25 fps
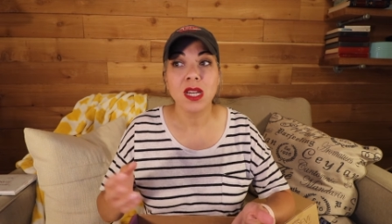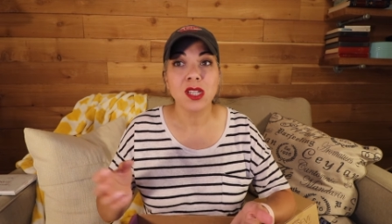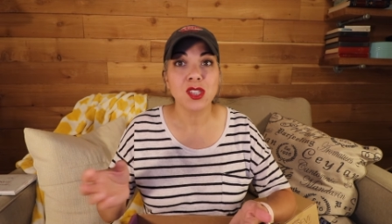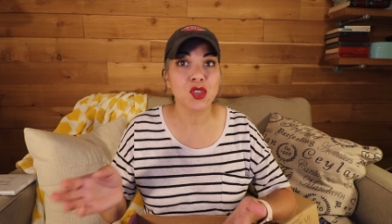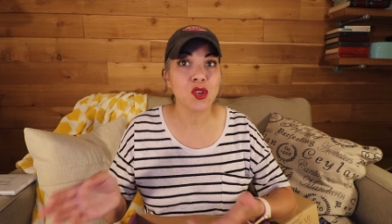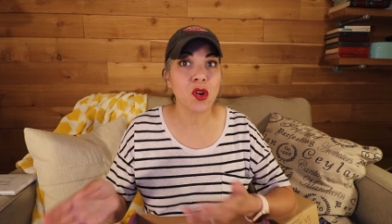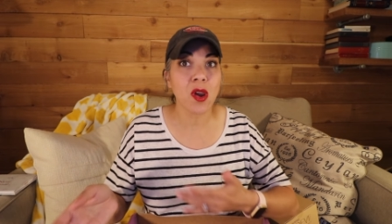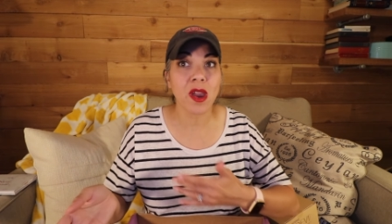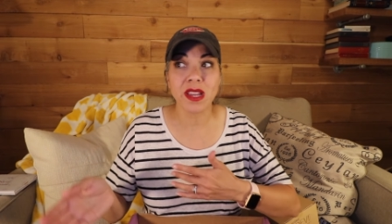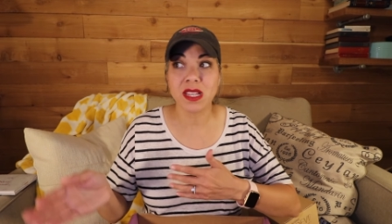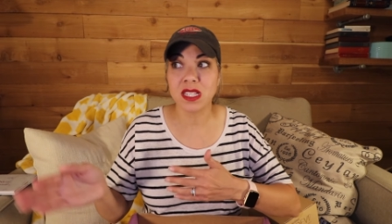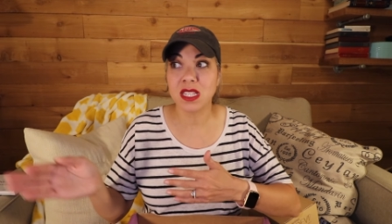
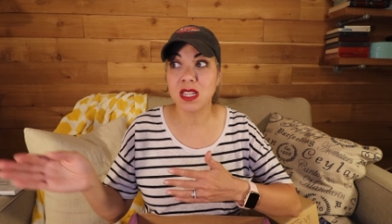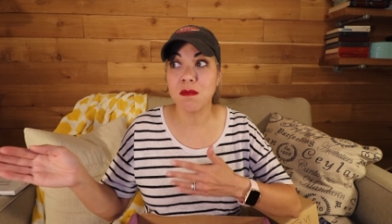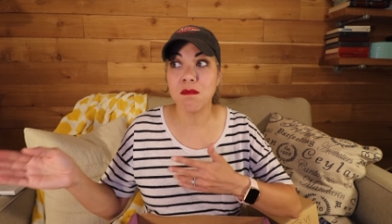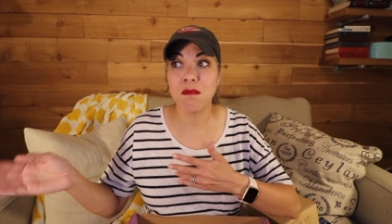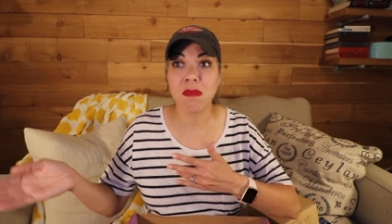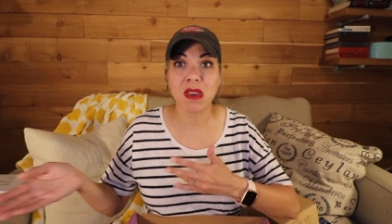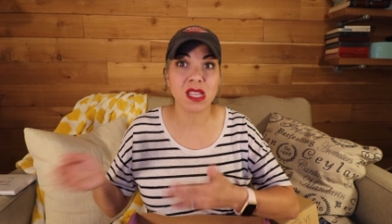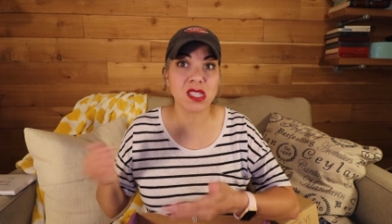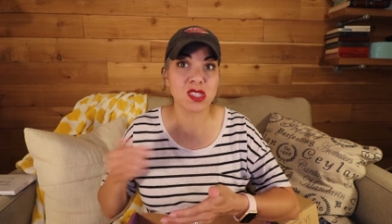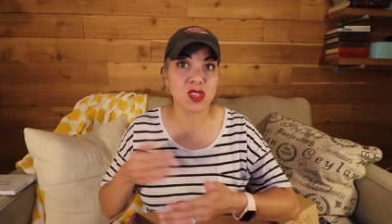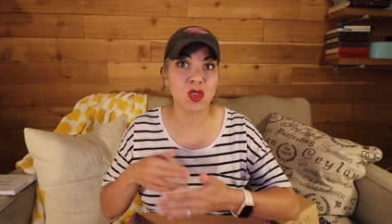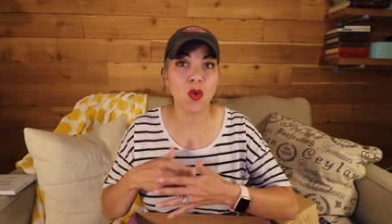trying to
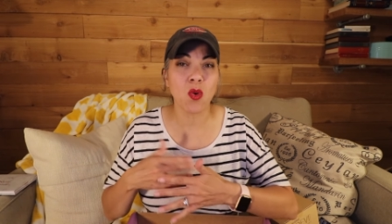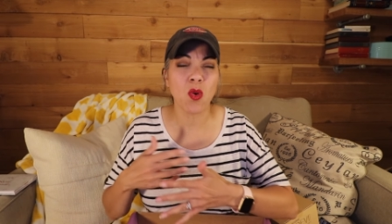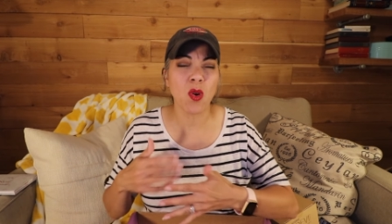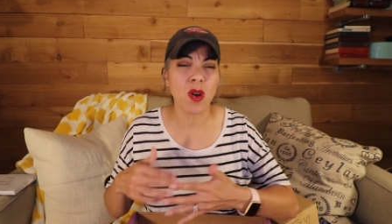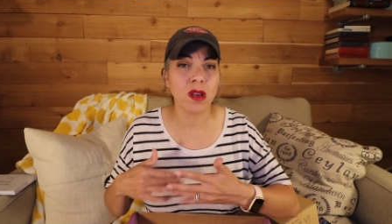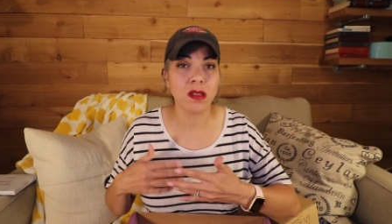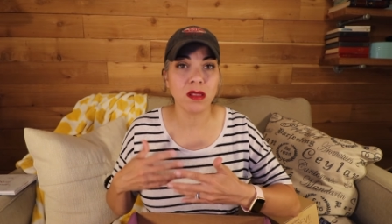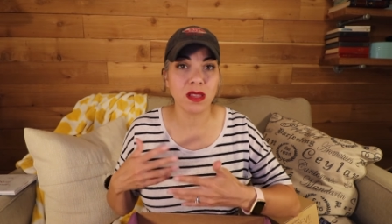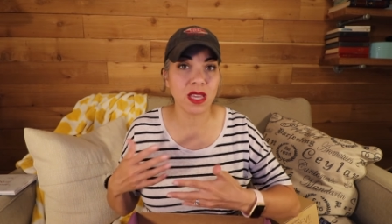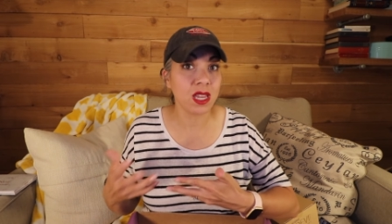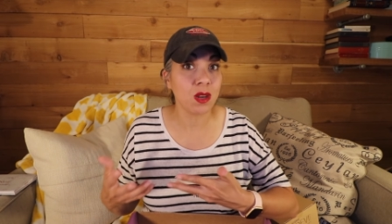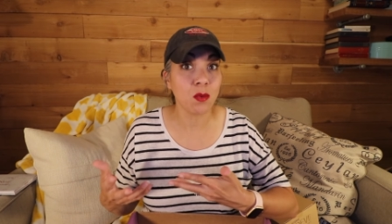mix the
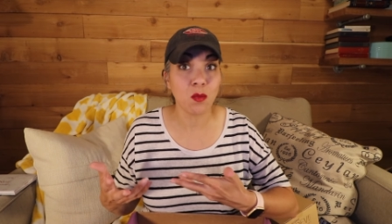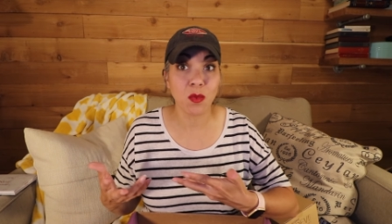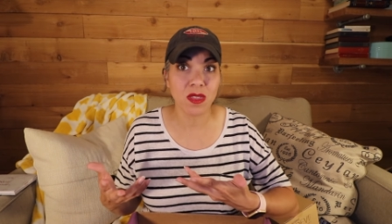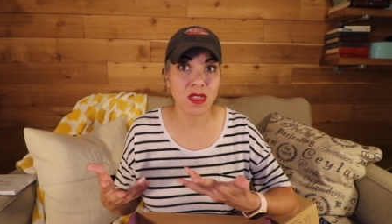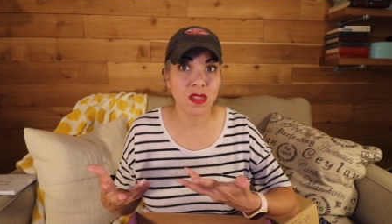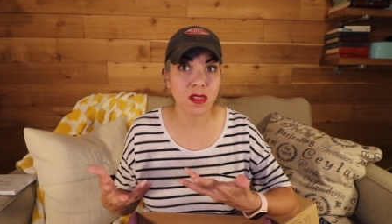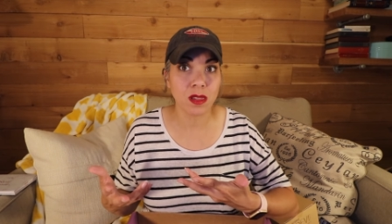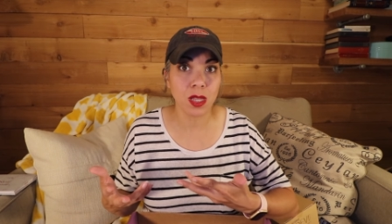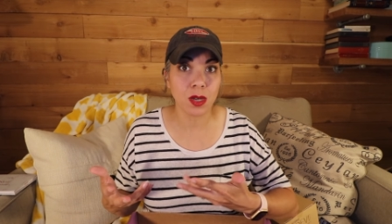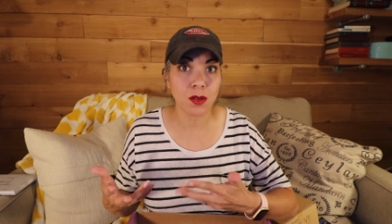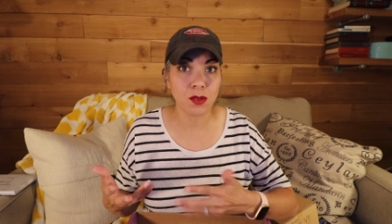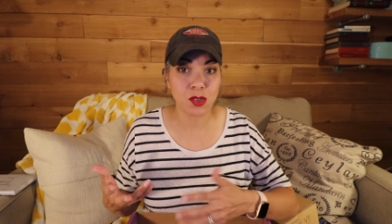oil in
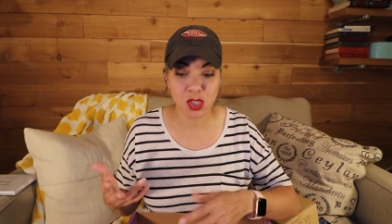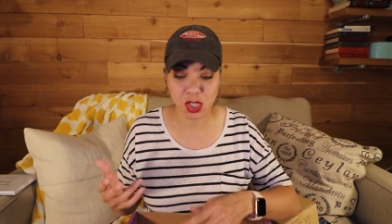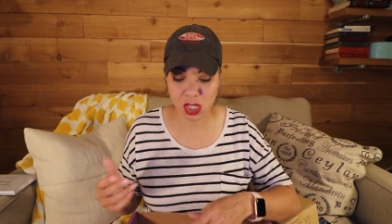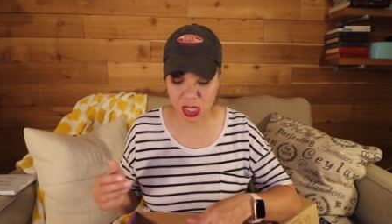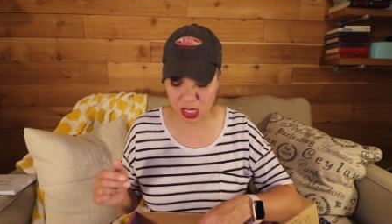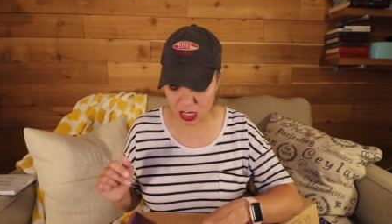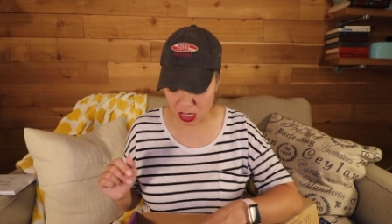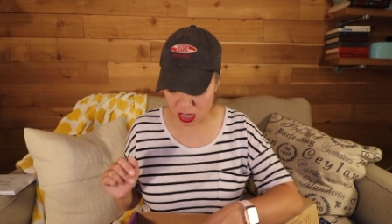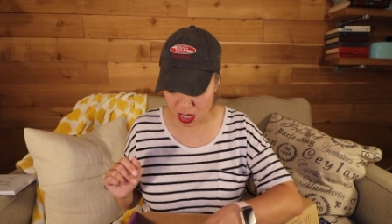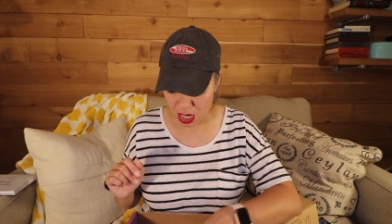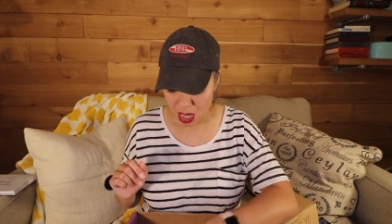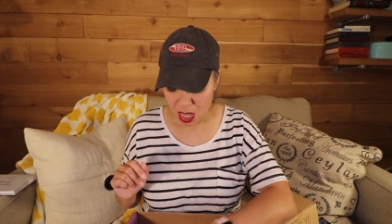with a
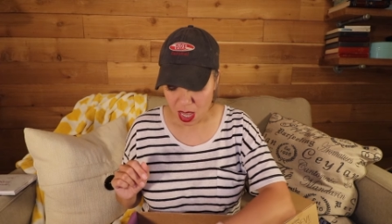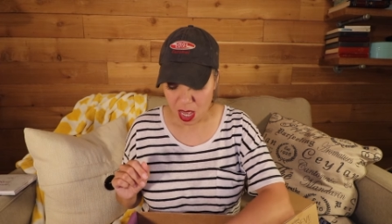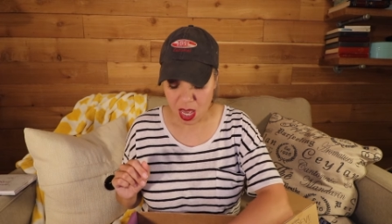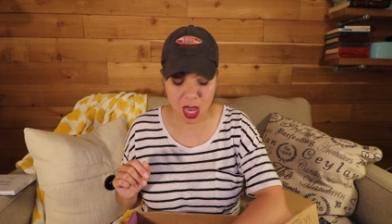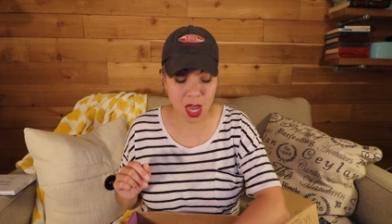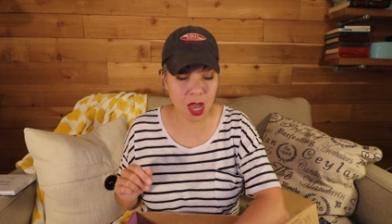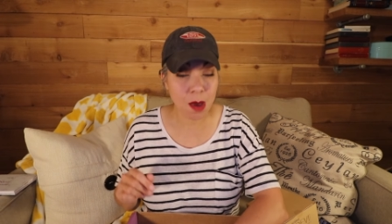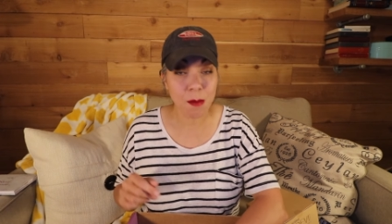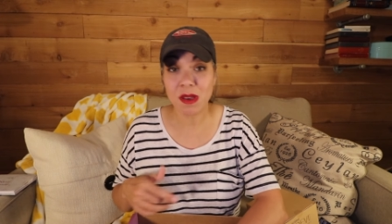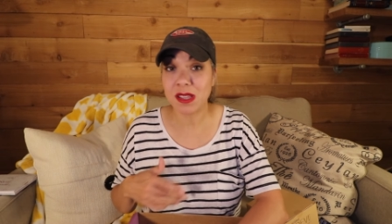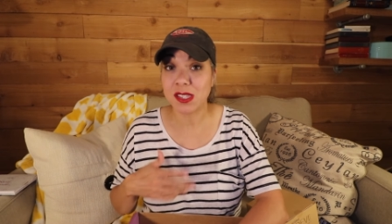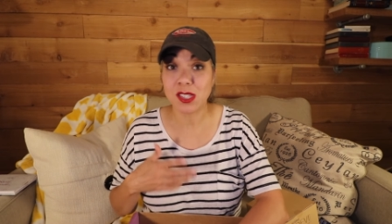lotion.
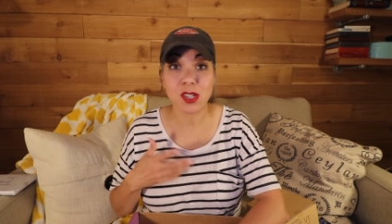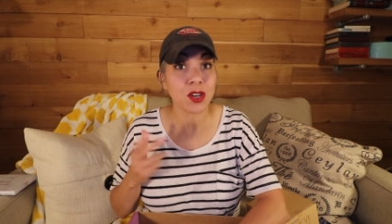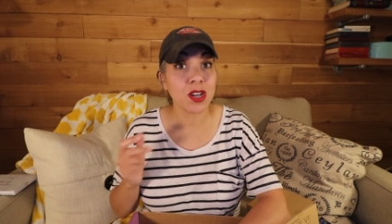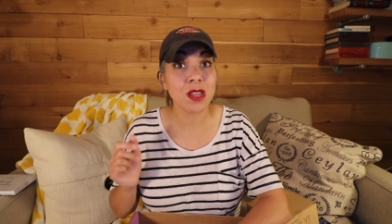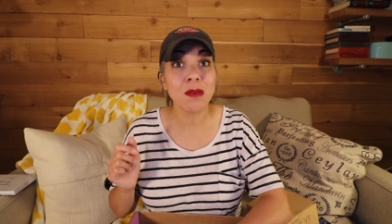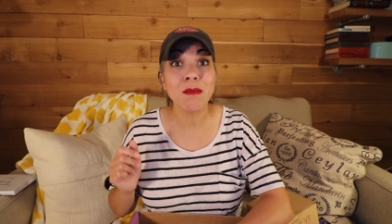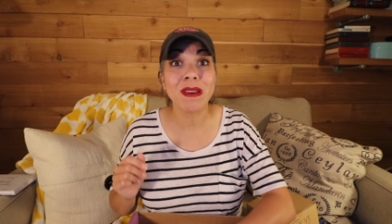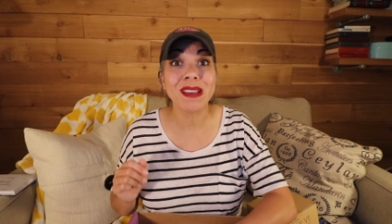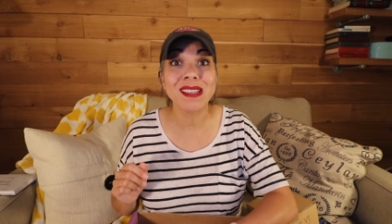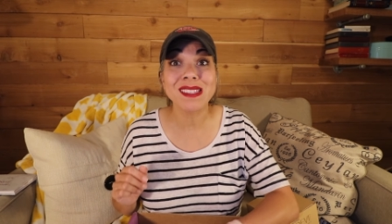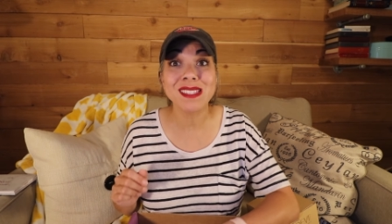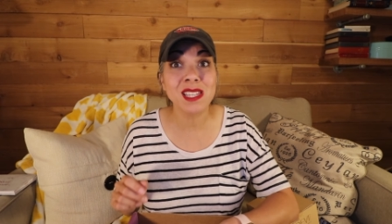It's
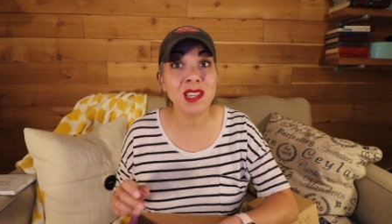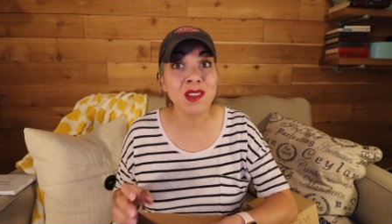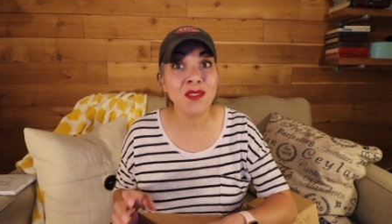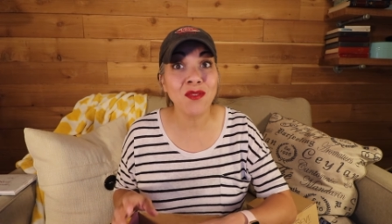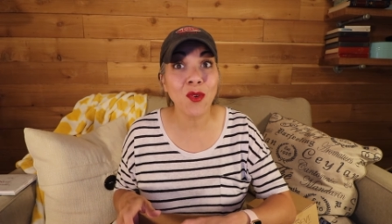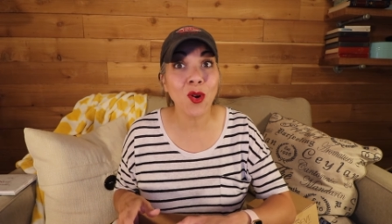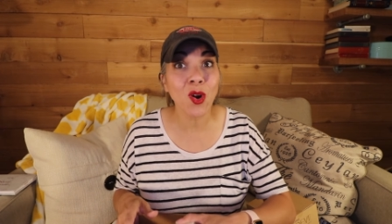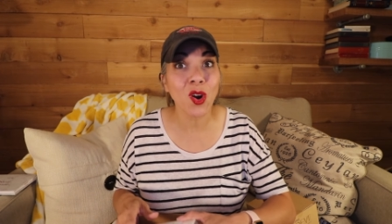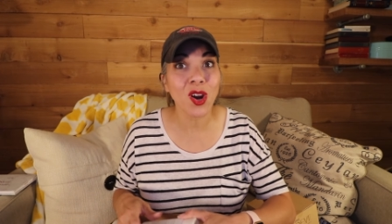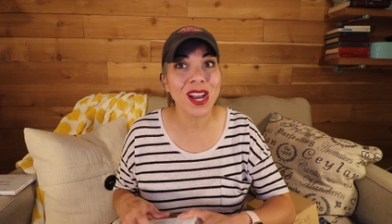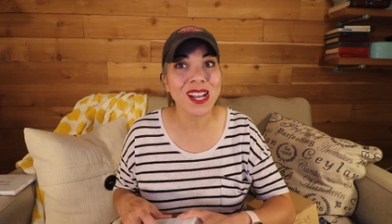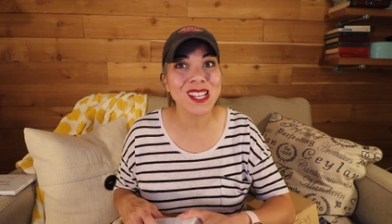already mixed in
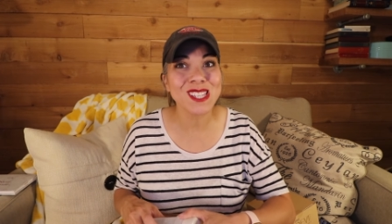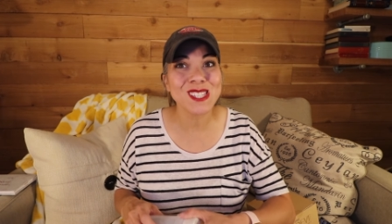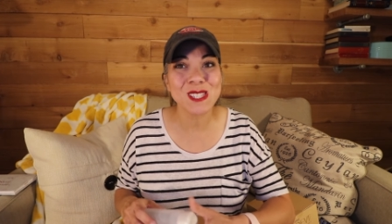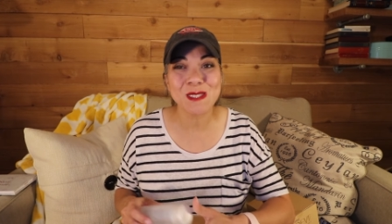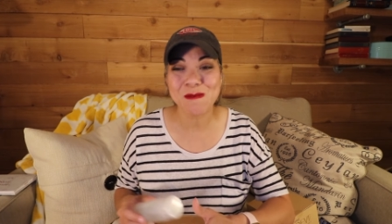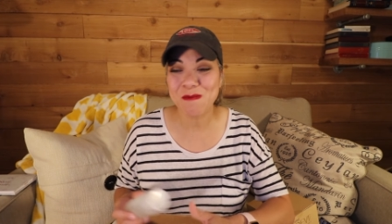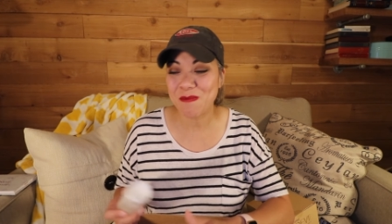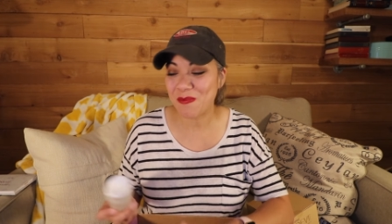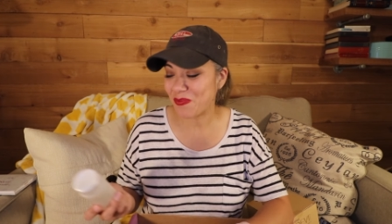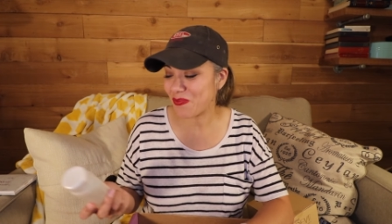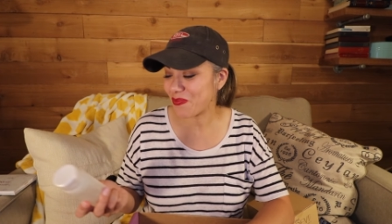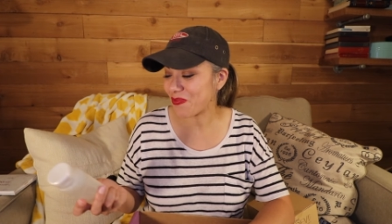for us.